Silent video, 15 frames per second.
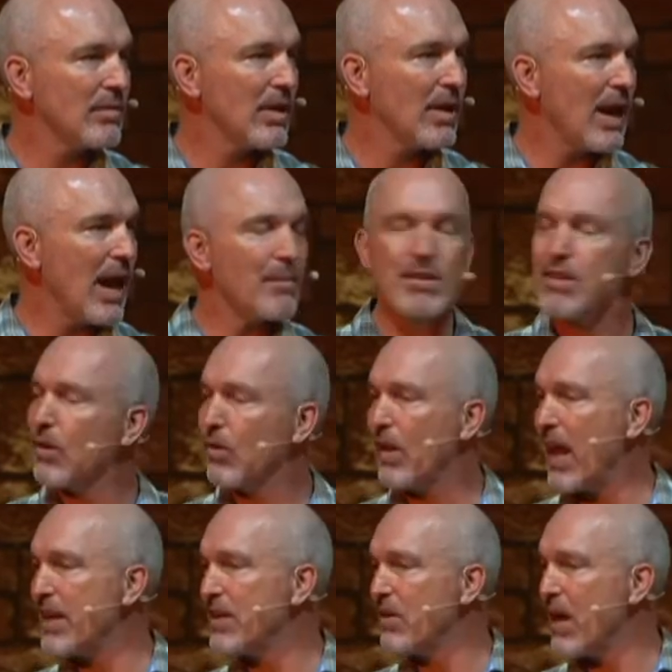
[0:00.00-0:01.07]
I'm so
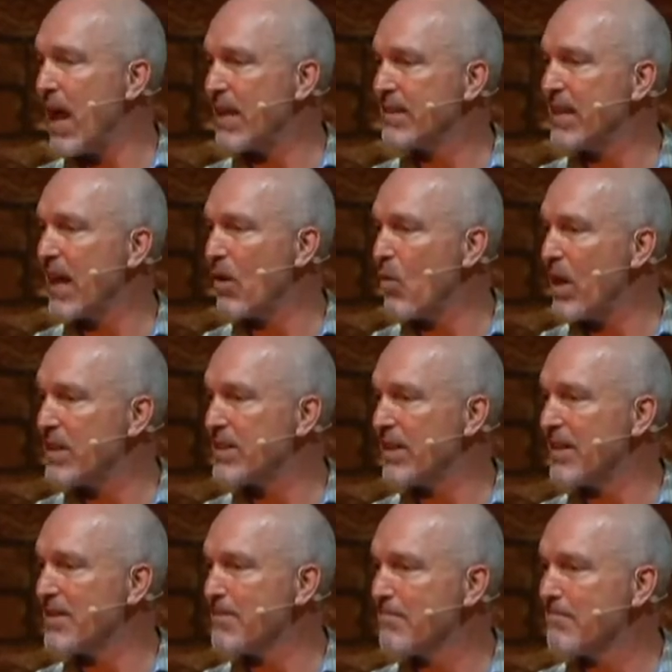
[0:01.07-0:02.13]
glad you asked that question.
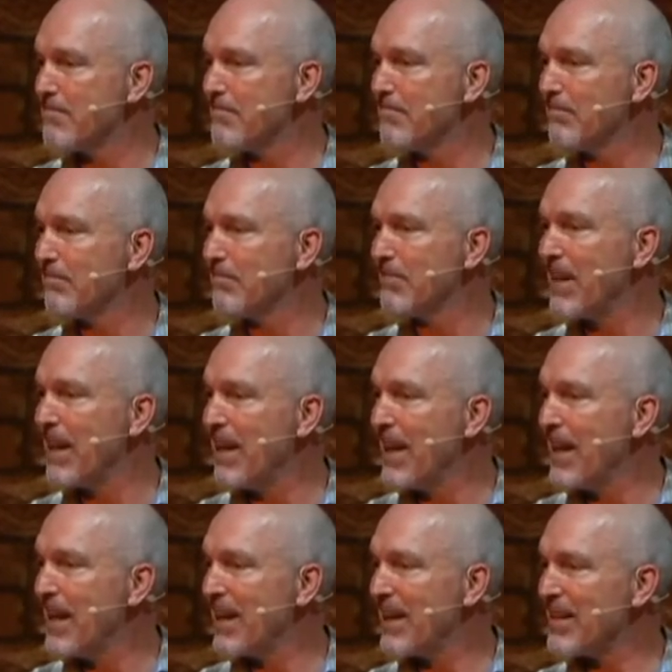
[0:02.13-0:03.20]

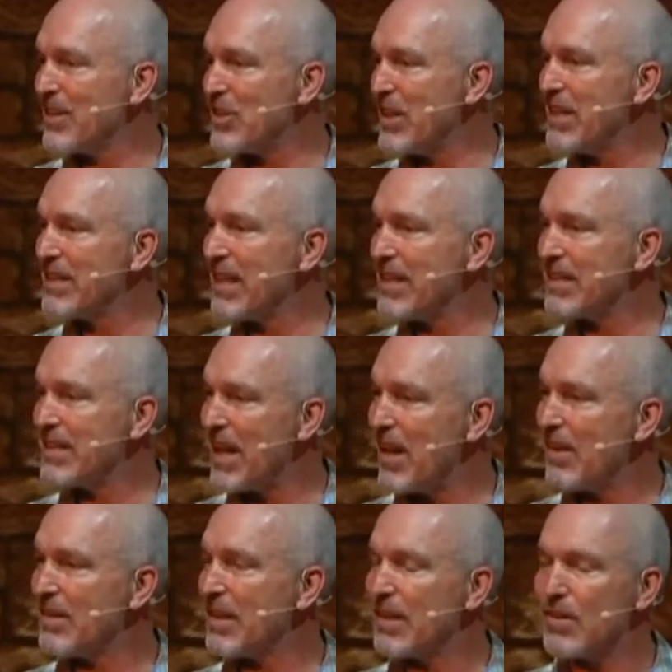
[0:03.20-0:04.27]
Because Jesus
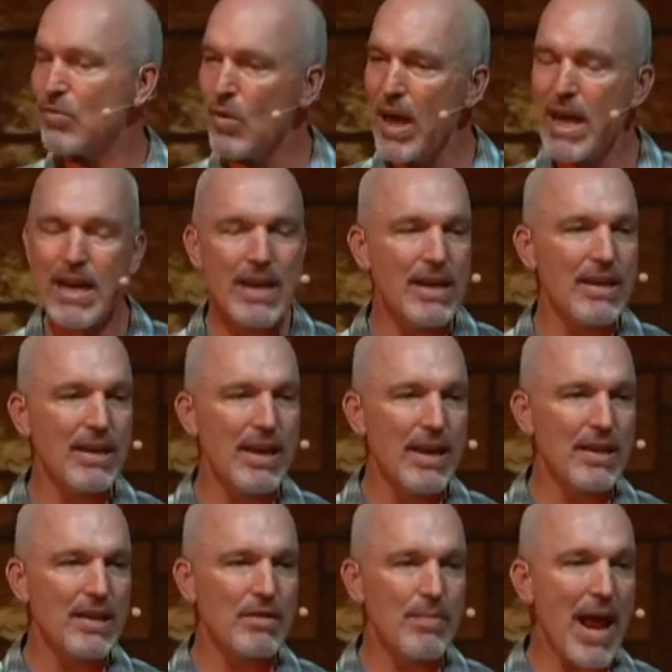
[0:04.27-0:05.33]
tells us right in
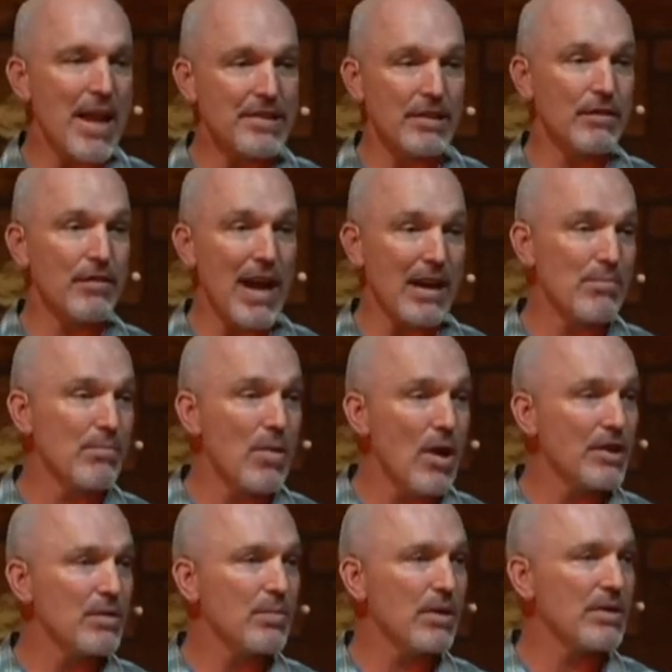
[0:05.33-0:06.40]
this passage, in fact,
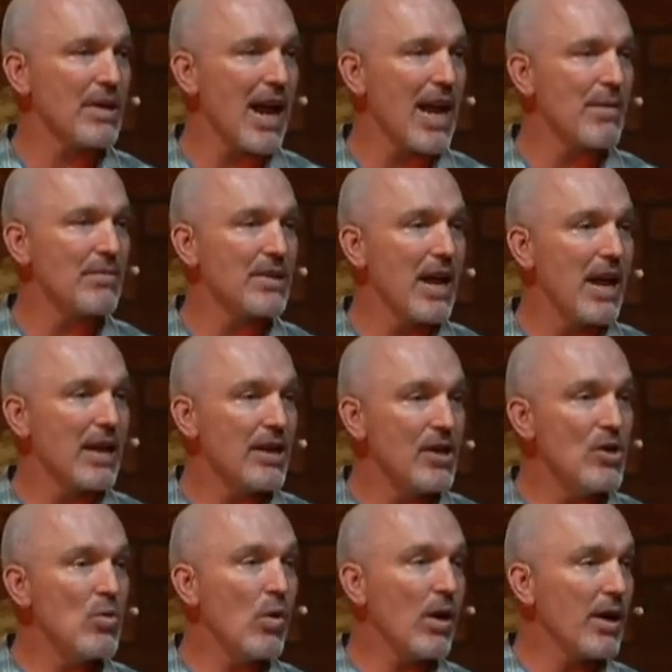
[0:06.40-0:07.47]
multiple times,
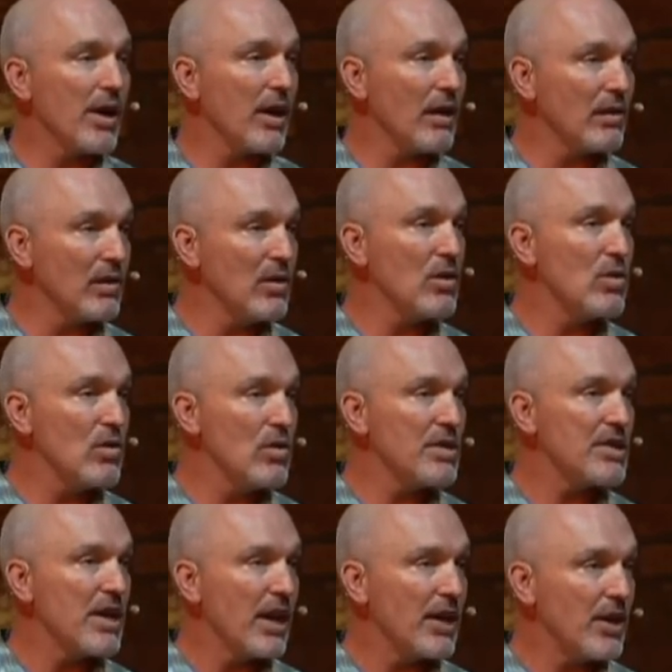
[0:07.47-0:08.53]
you are going to
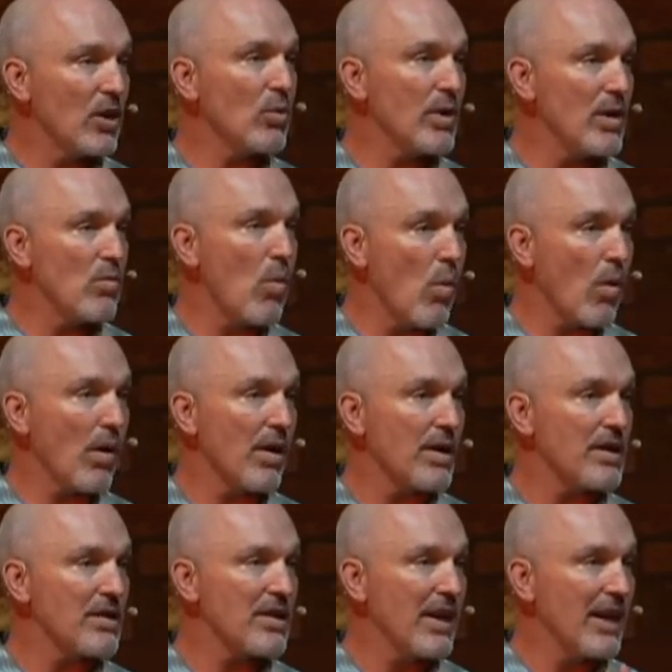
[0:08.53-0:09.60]
lose your
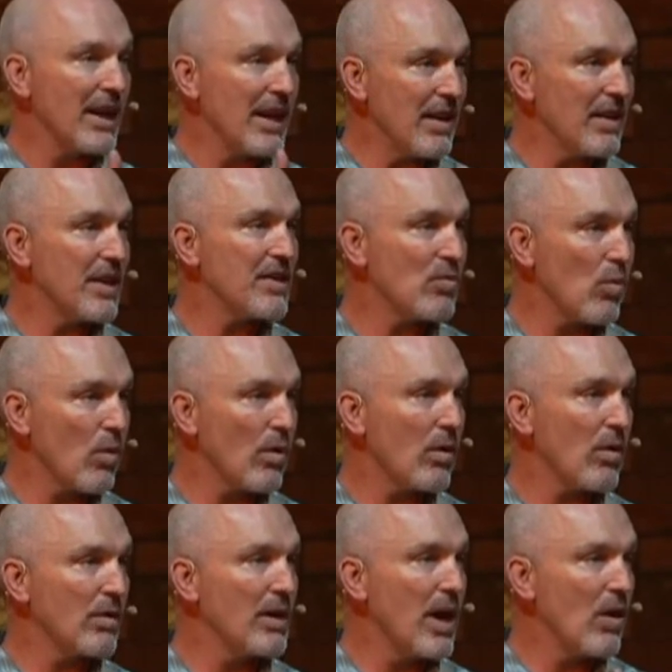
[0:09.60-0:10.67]
rewards in this
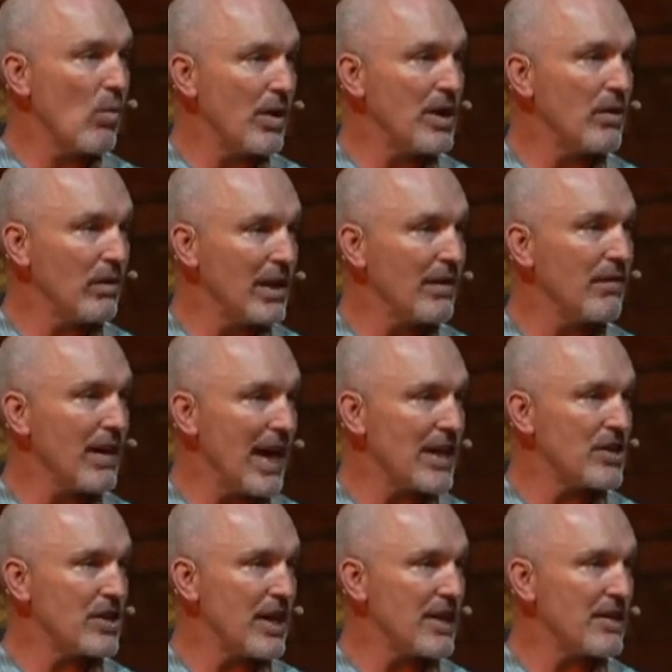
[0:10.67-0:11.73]
world when you live like
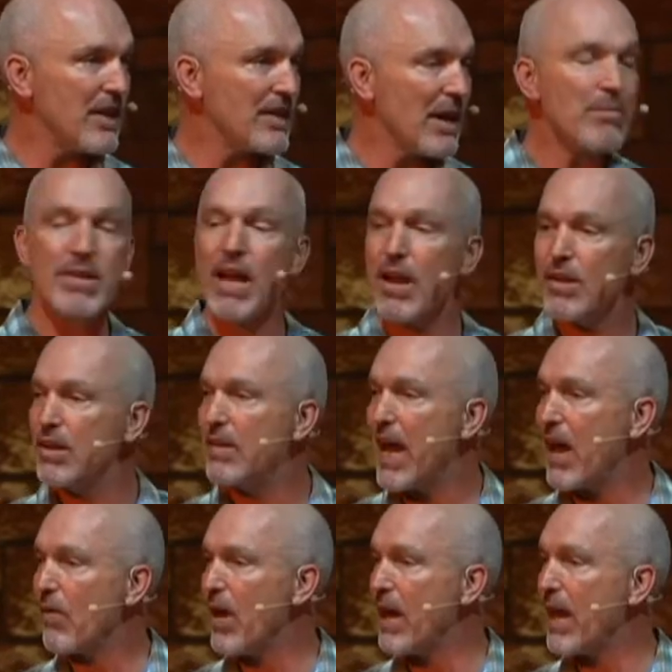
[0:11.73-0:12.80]
Jesus. I'm telling you
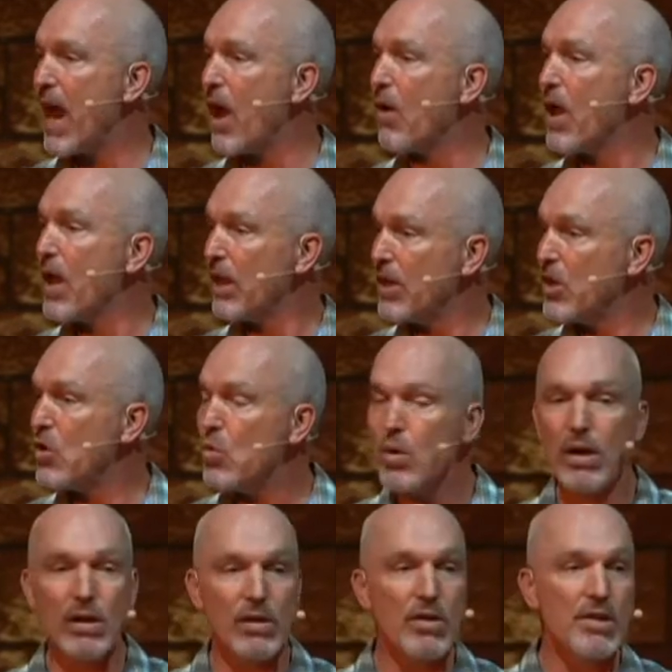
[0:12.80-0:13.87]
that right now. You
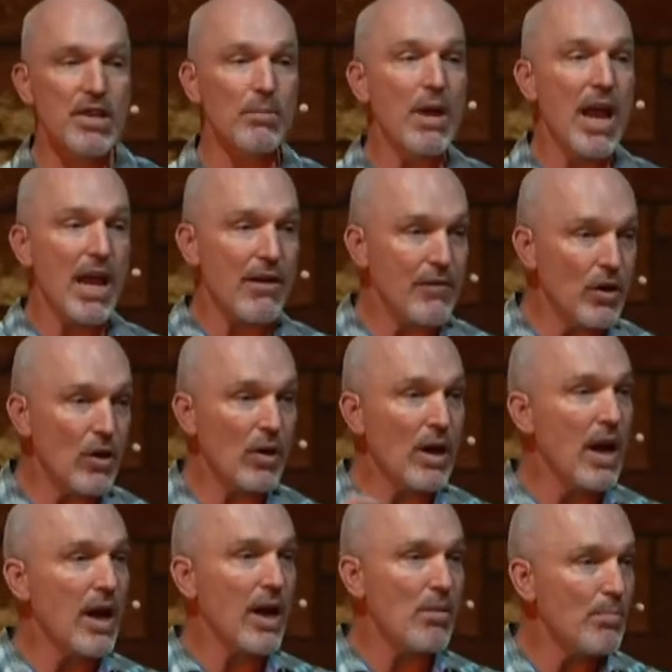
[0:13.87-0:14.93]
will lose them. If you're
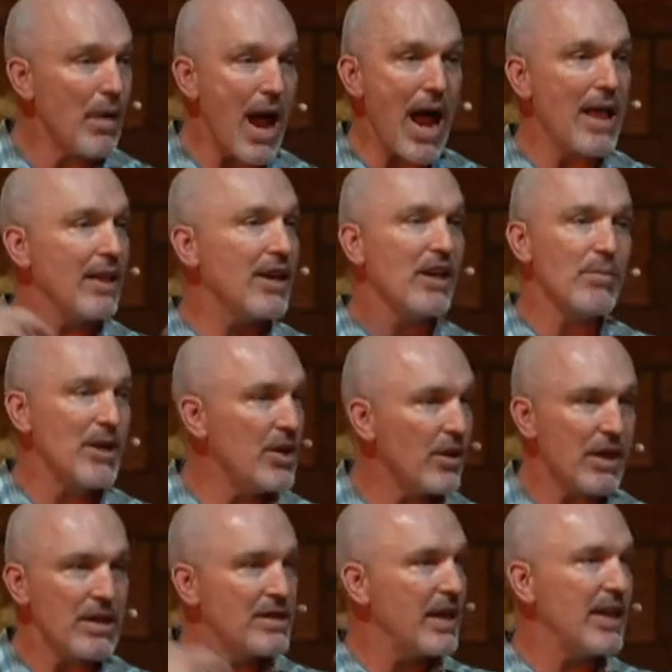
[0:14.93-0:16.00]
compiling them and you're
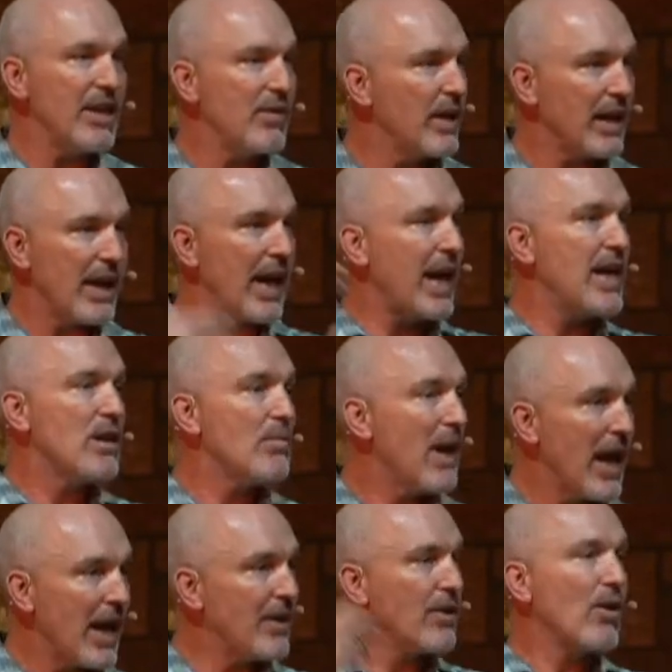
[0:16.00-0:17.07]
continuing to gain them
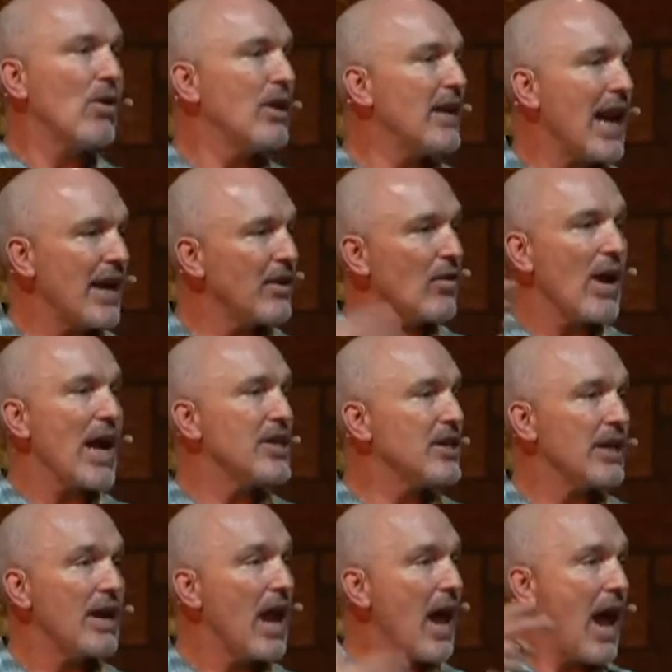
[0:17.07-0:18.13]
and you're going in that
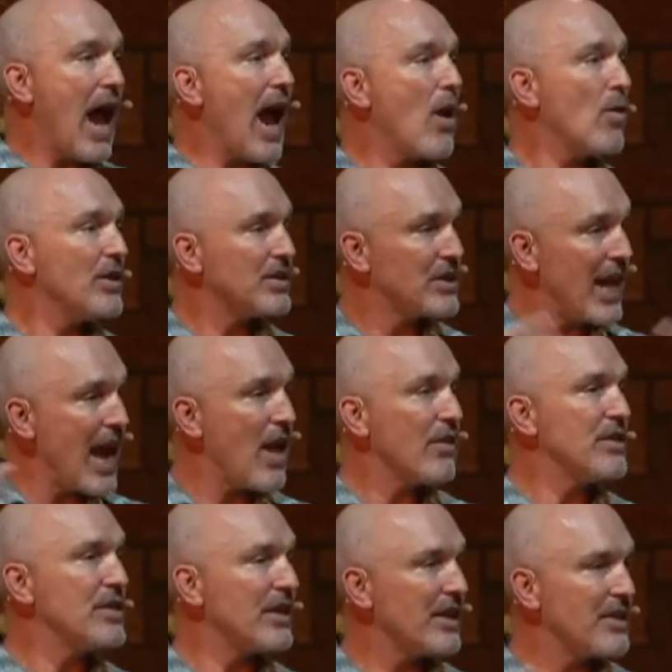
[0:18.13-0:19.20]
direction, I would
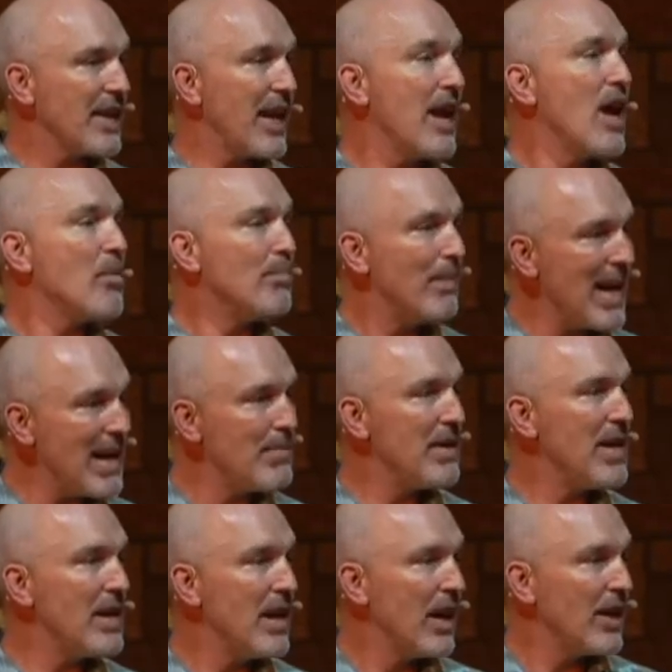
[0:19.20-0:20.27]
challenge you to say,
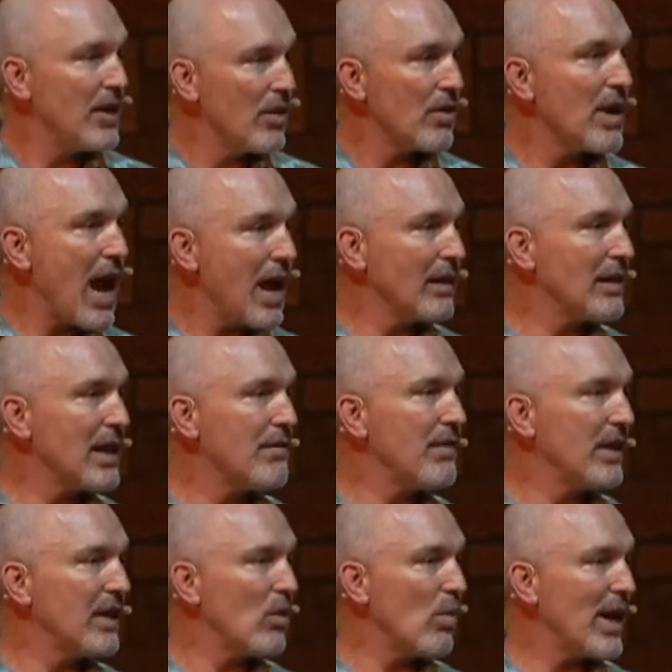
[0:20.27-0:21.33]
maybe you're not
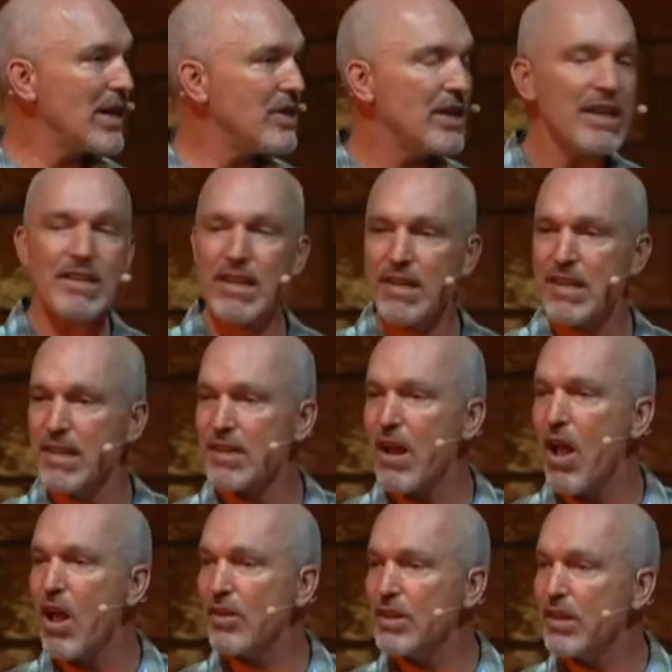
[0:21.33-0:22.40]
living the way Jesus has
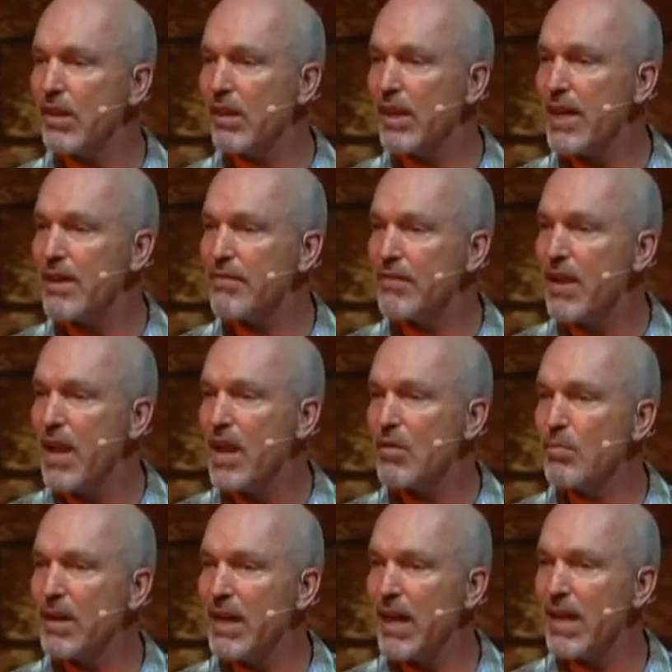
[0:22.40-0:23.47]
called you to live
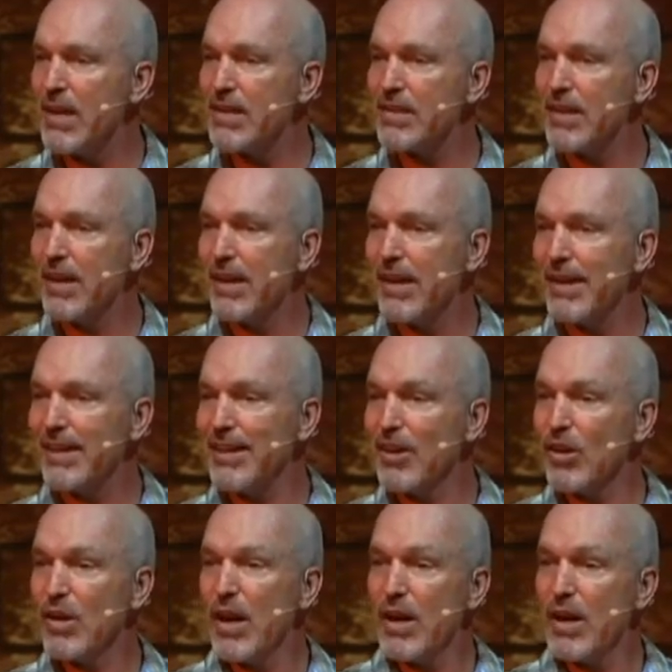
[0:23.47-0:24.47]
because you're